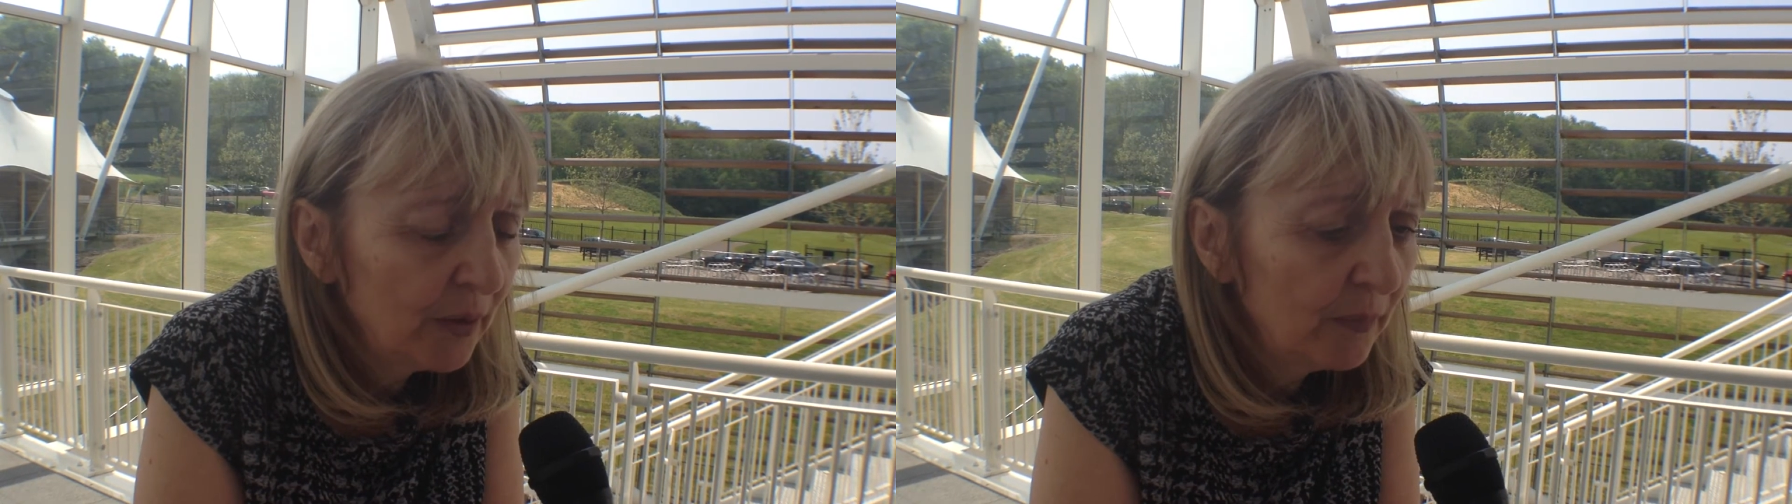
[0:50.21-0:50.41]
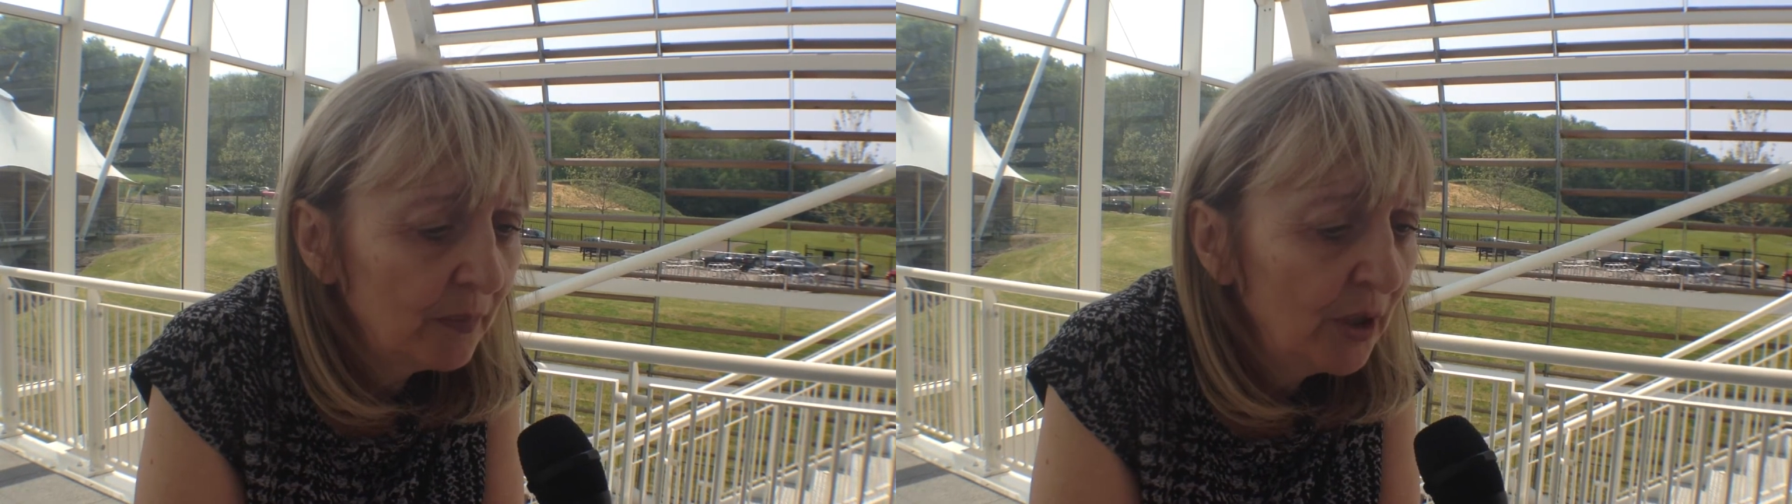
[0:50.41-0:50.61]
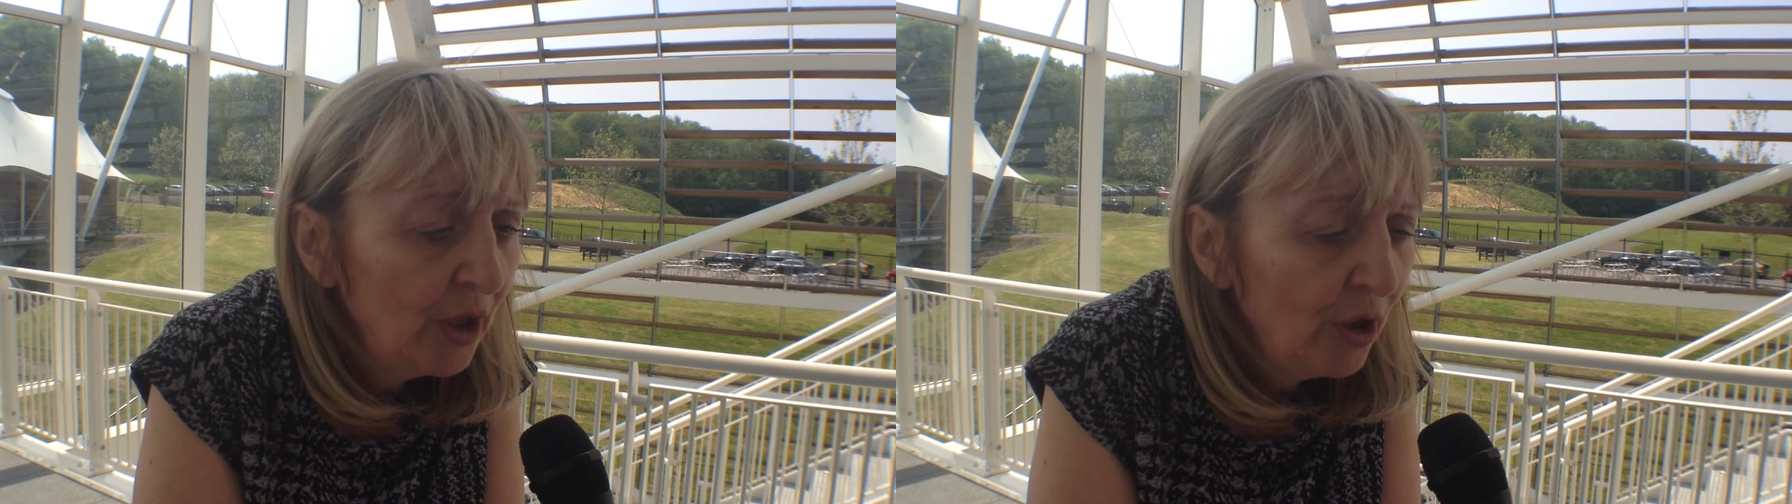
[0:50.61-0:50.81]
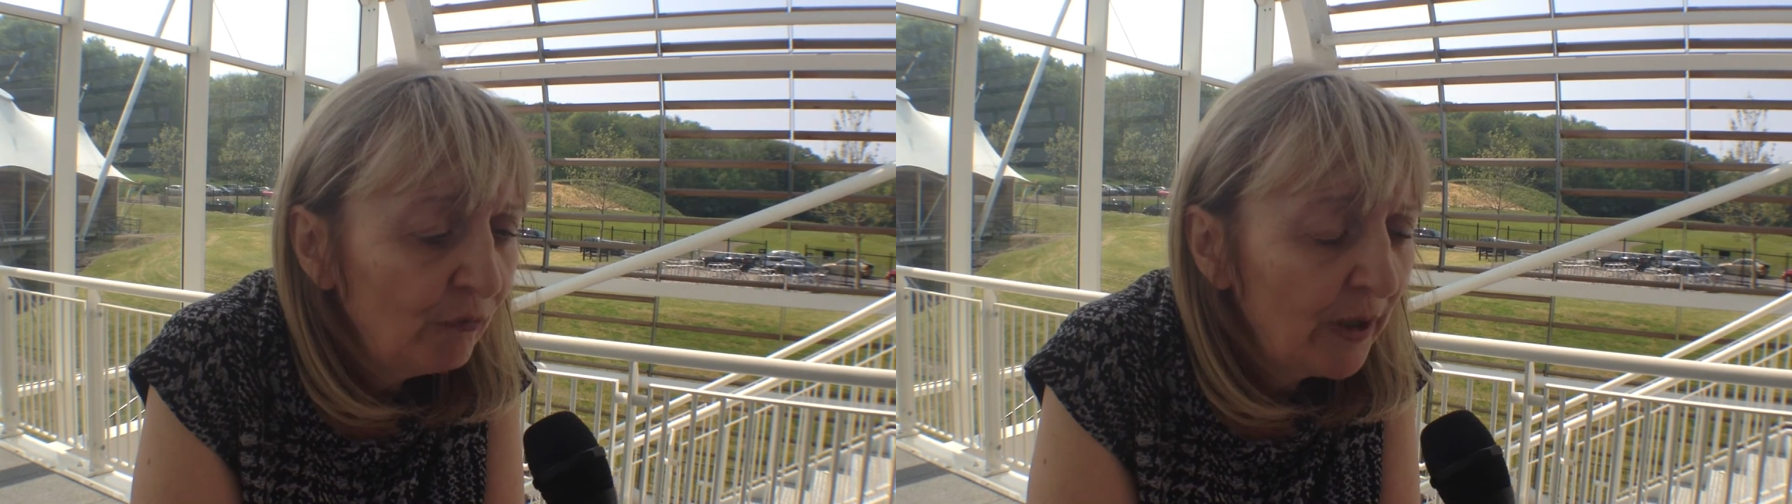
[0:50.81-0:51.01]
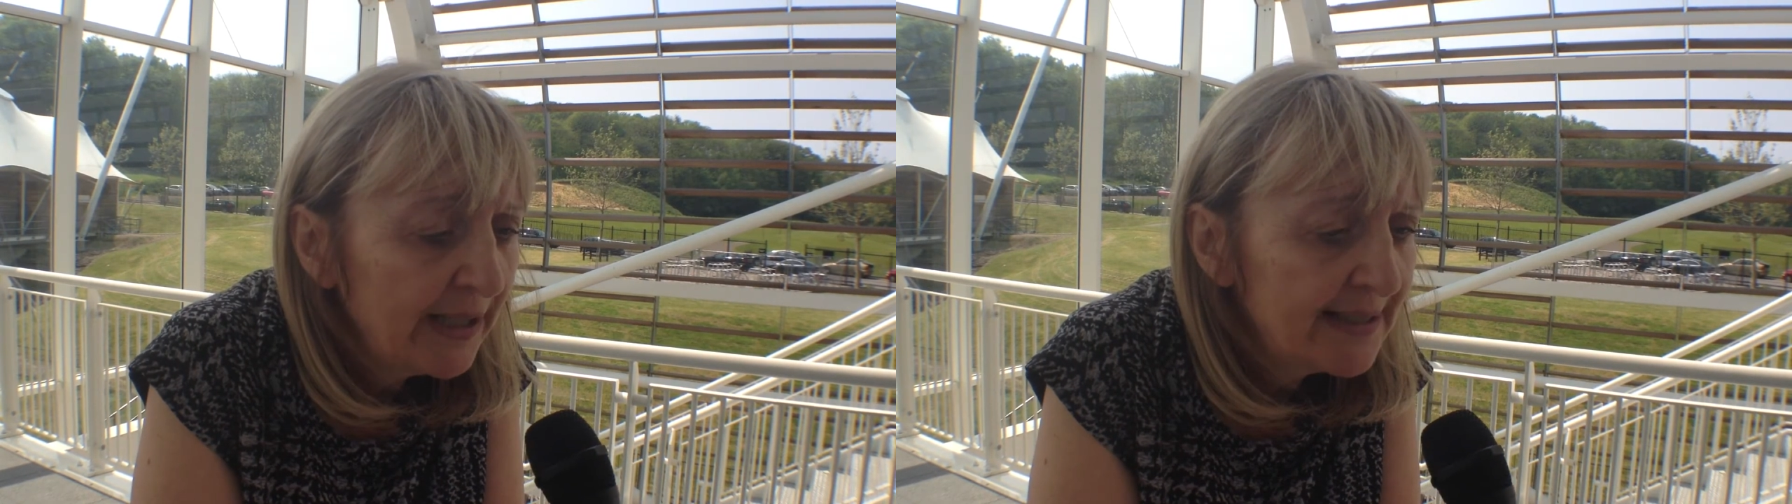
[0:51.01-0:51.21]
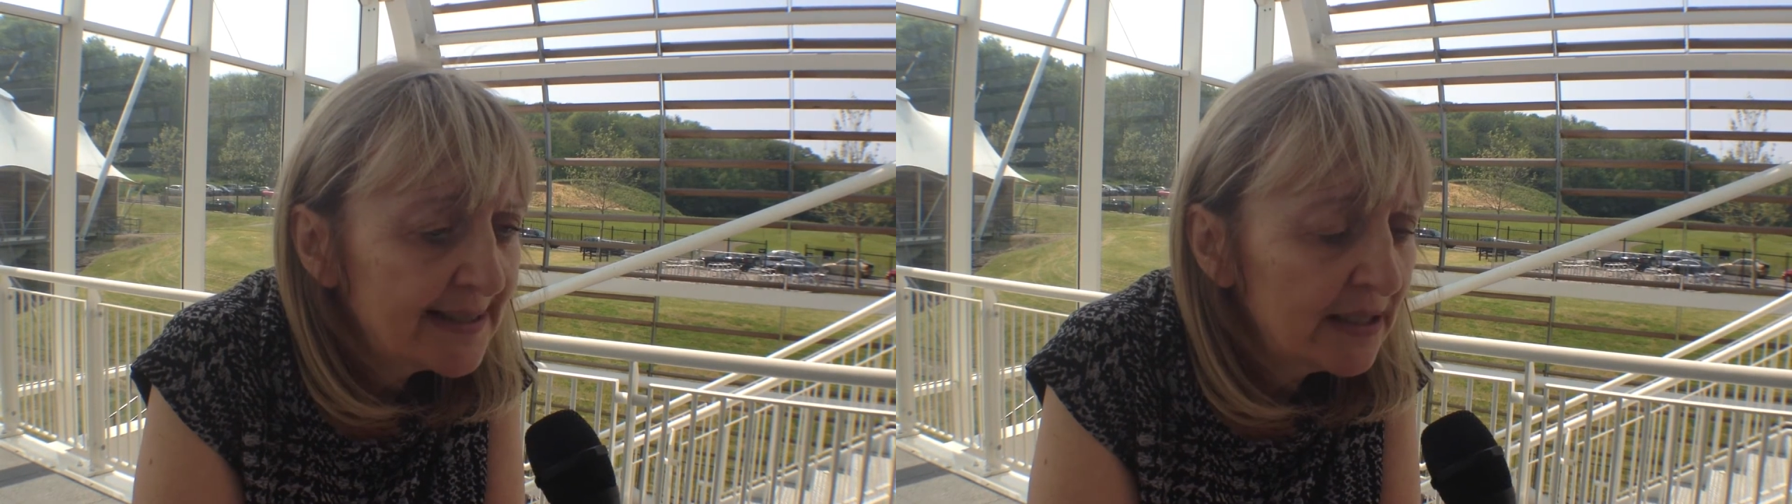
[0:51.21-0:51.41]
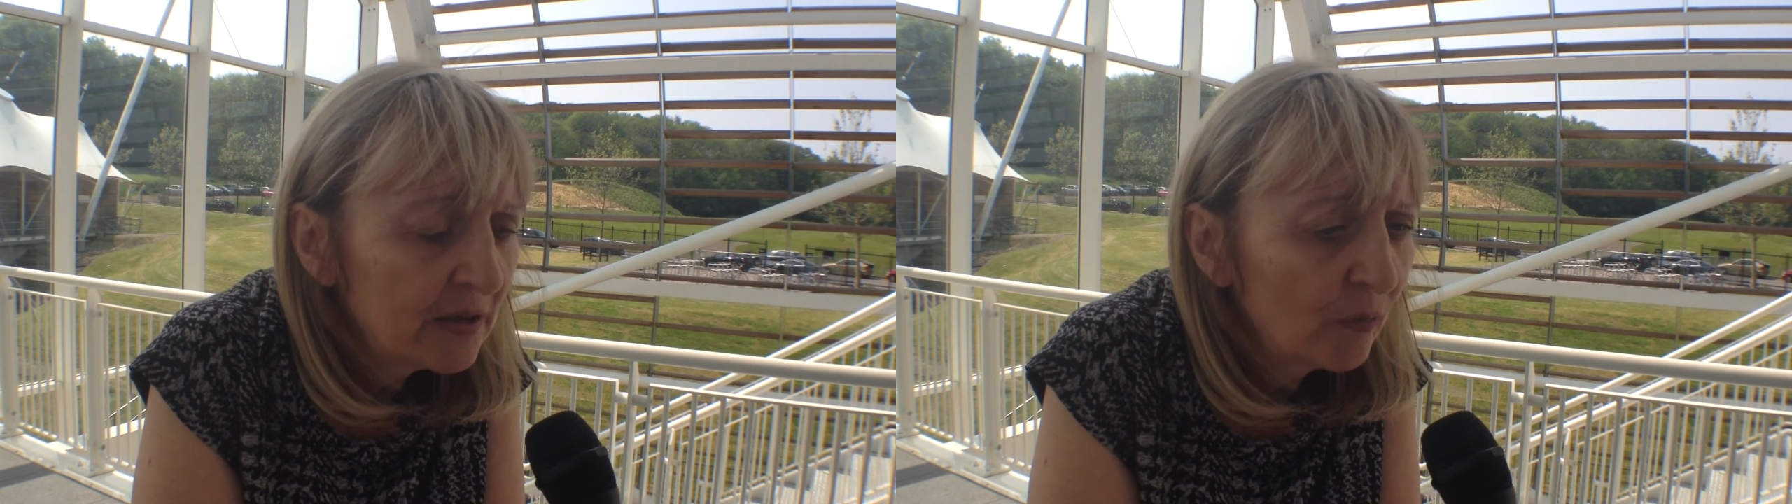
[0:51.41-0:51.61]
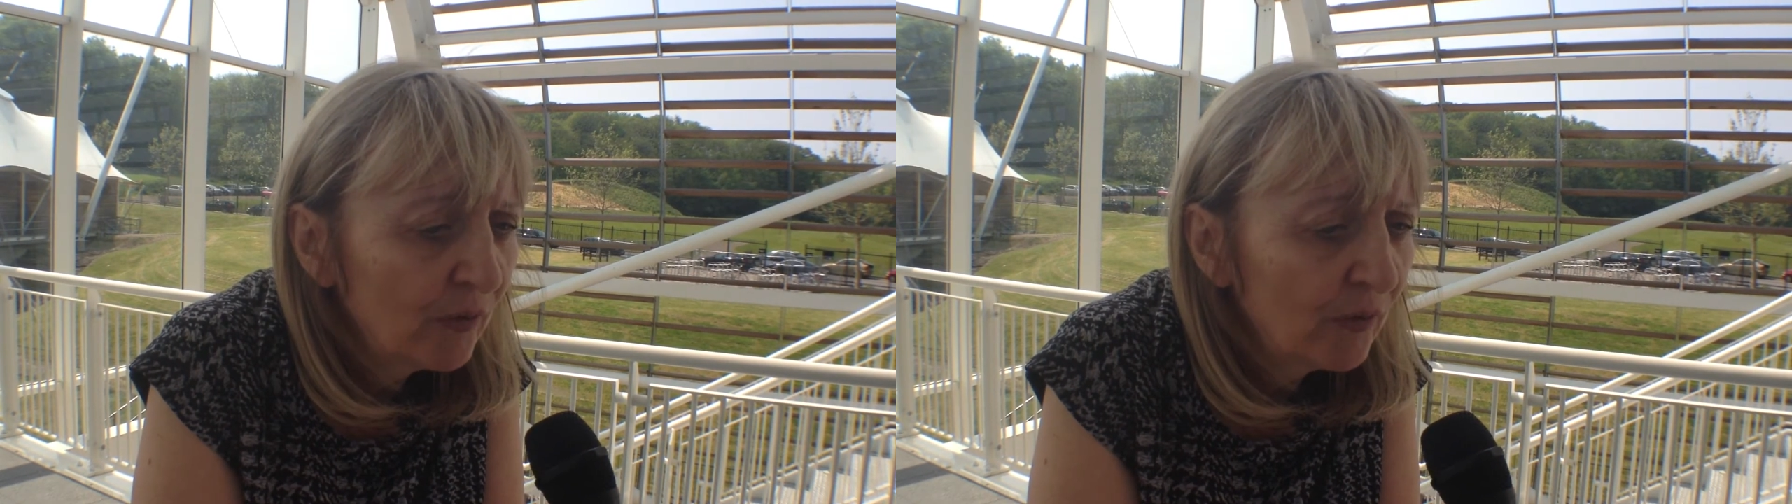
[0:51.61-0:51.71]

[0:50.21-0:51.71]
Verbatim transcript: um, raised it.